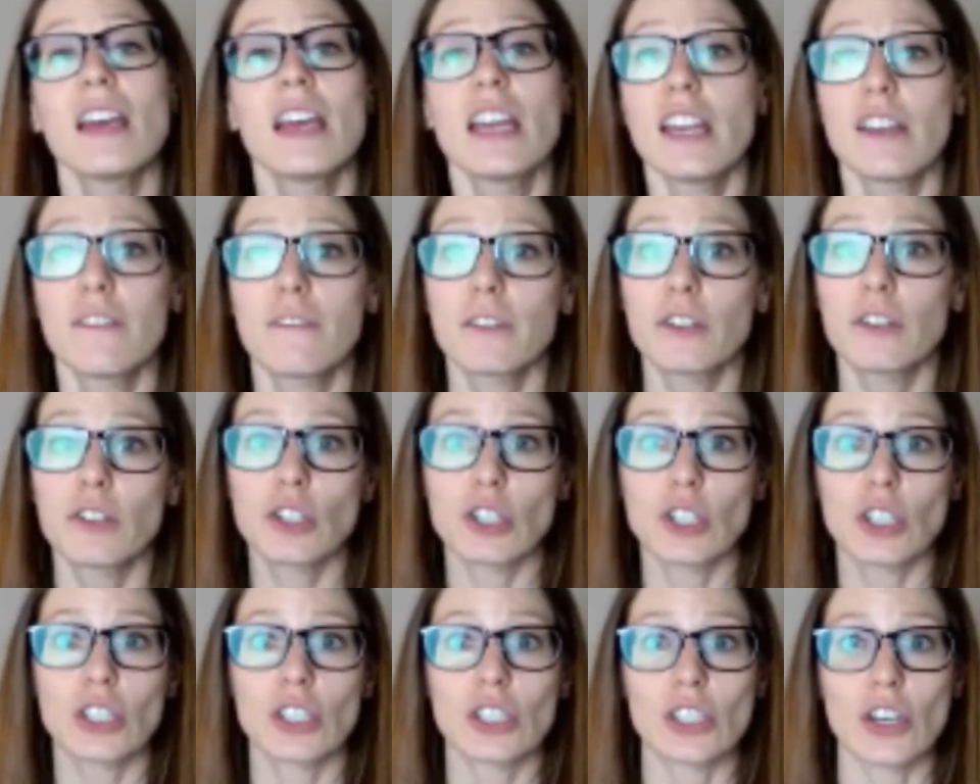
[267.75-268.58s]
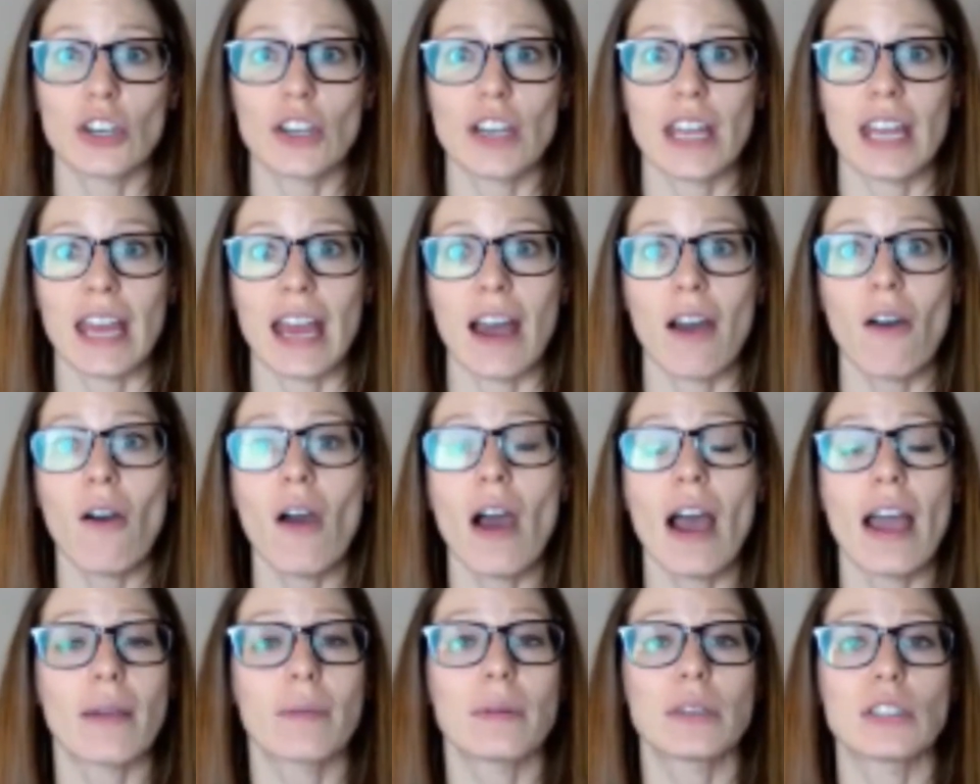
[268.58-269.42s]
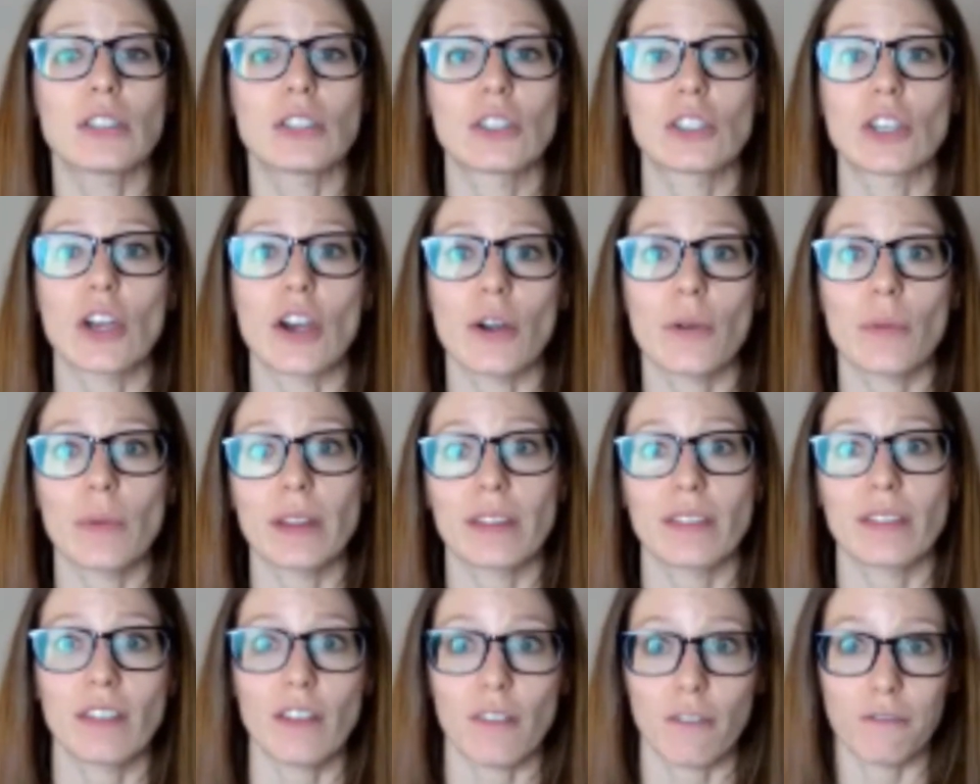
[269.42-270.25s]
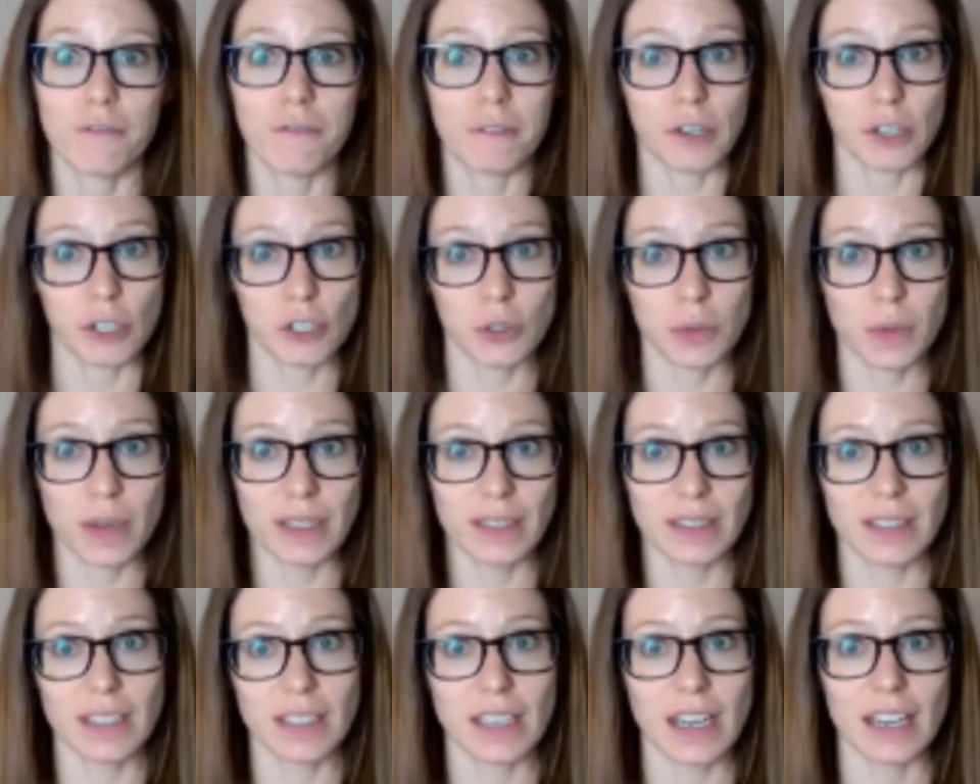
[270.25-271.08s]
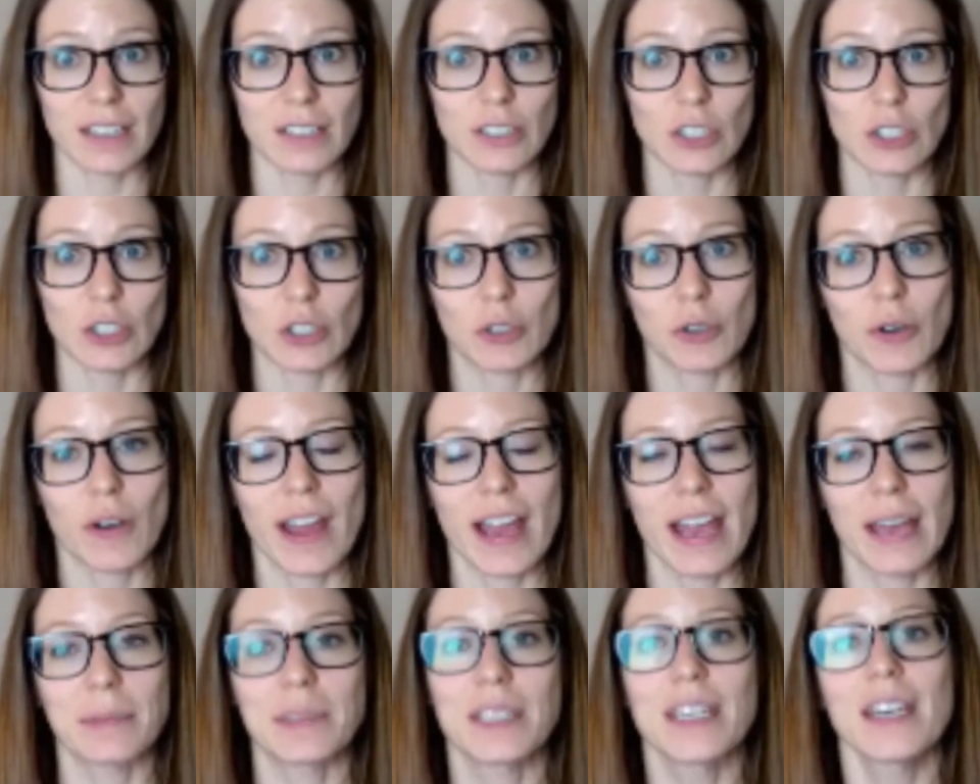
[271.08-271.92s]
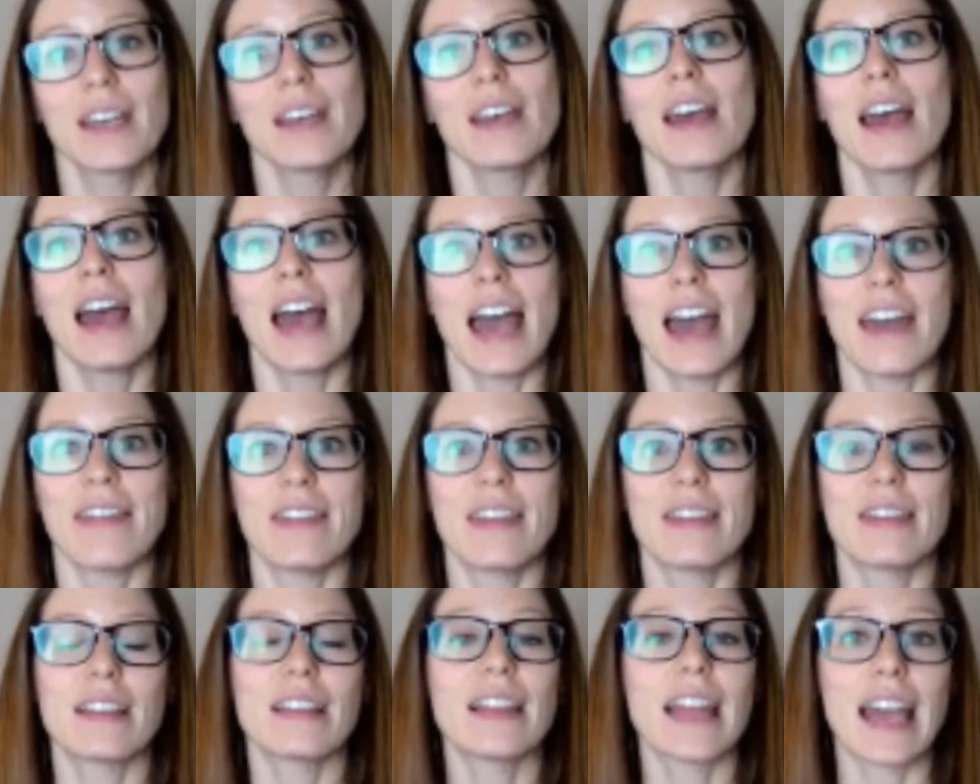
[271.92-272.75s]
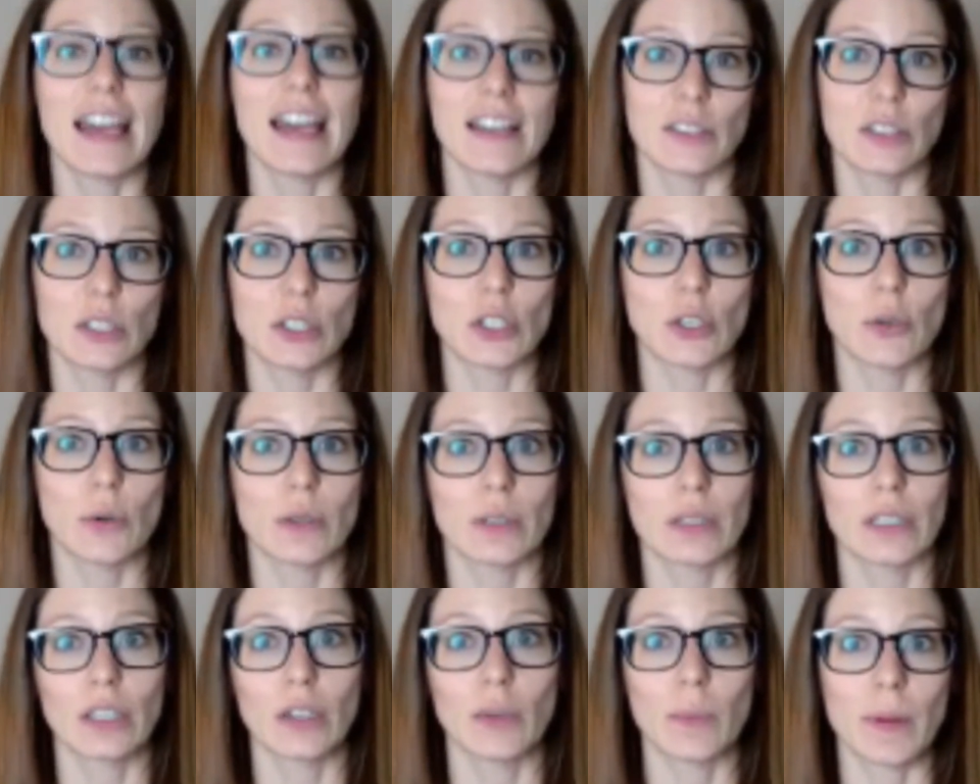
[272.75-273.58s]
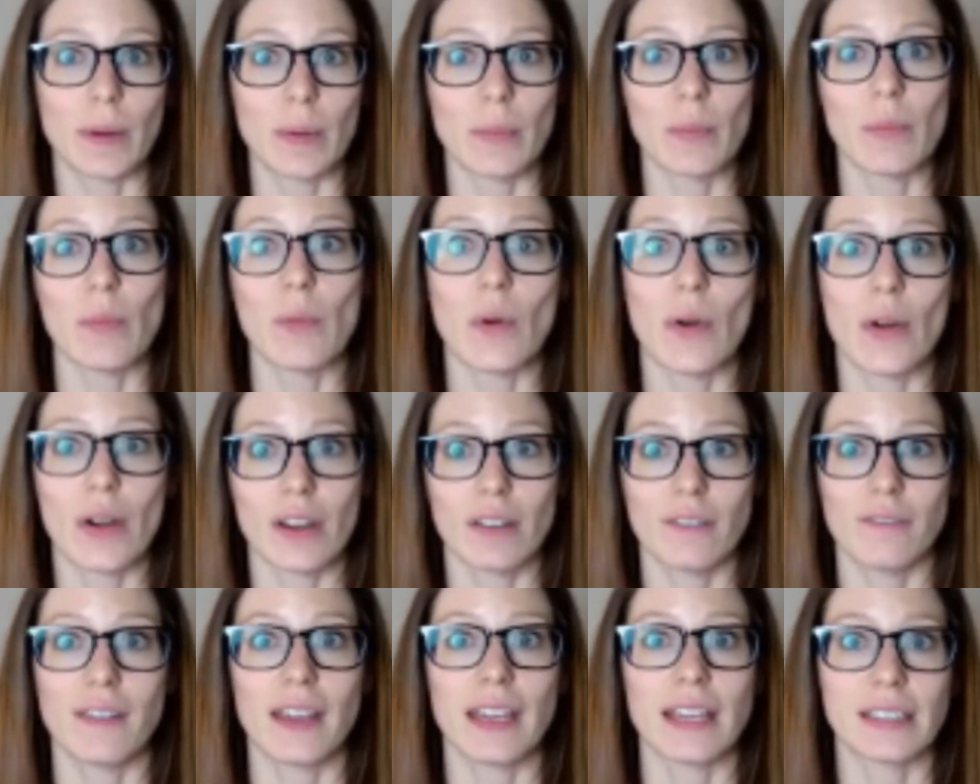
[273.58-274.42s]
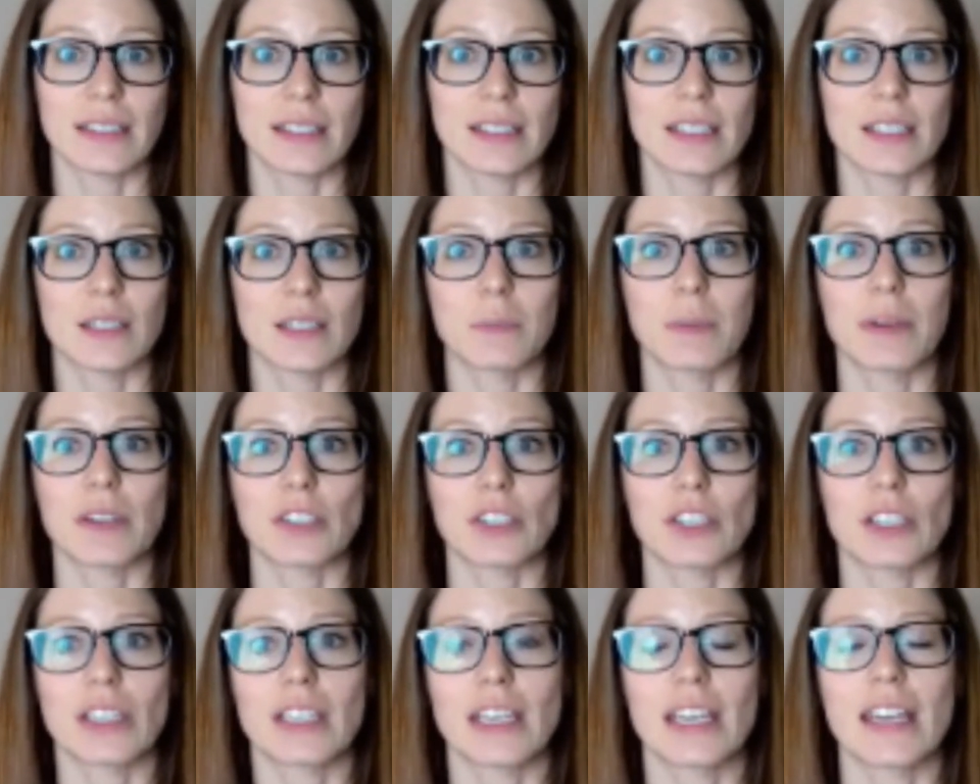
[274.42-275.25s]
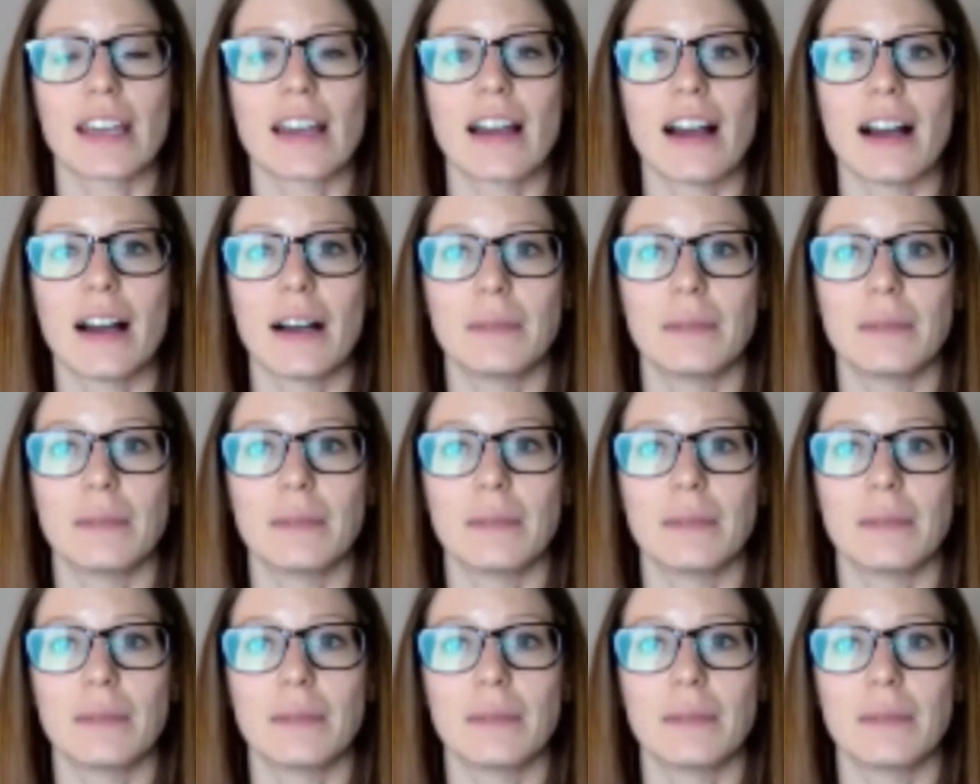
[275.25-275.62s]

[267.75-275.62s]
If you're just starting out, I would start with the first ones that I described, and then the last two are a little bit more advanced, especially